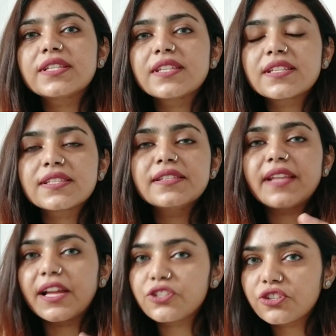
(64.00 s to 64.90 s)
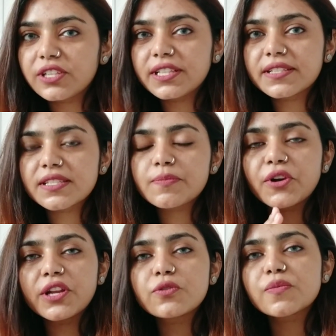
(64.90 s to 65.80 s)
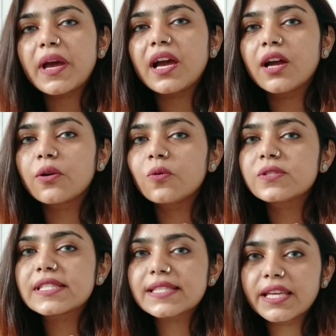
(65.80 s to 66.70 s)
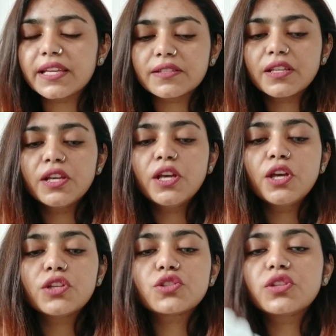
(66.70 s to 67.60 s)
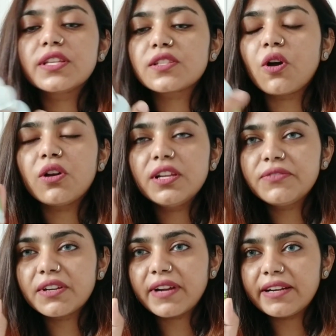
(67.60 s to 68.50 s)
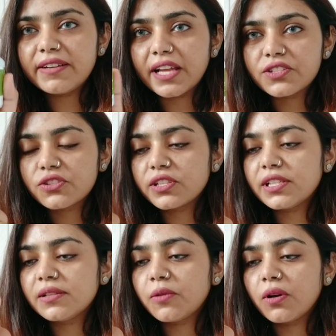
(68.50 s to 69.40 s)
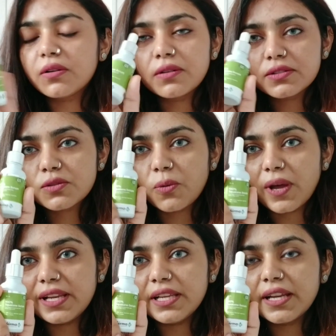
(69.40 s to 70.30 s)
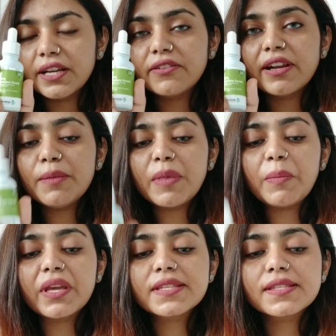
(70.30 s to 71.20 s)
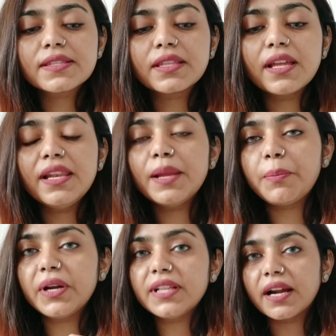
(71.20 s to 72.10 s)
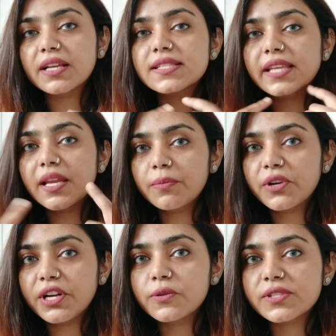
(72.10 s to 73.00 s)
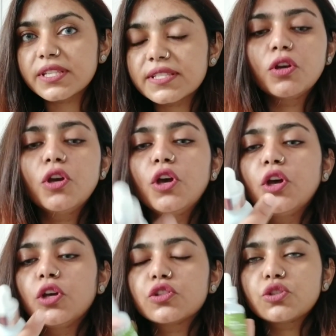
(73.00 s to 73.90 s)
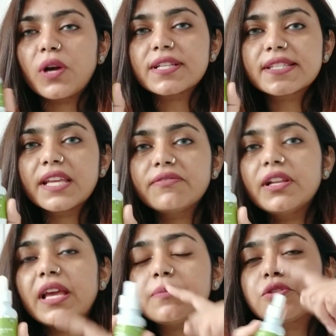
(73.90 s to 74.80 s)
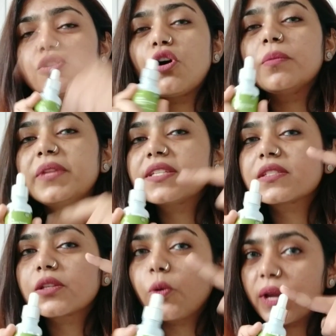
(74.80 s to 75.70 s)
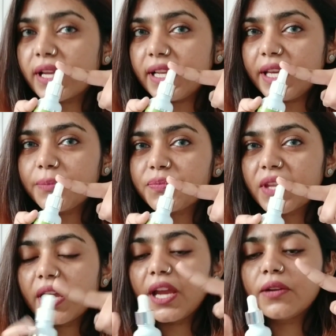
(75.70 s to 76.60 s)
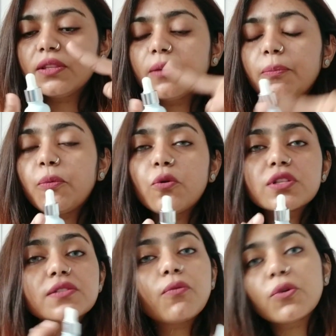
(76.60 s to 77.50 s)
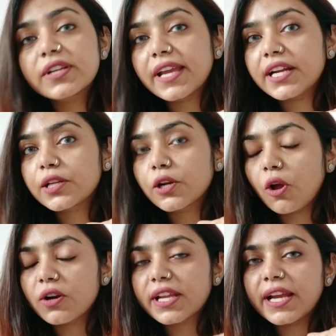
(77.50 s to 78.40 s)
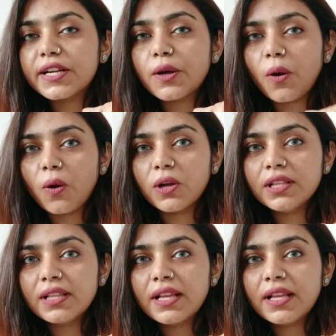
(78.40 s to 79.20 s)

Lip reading: is natural, this is produced by our own skin. So this olive derived natural squalene, it really mimics the lipid that our skin produces. So our skin will absorb this quickly. The pores won't get clogged at all.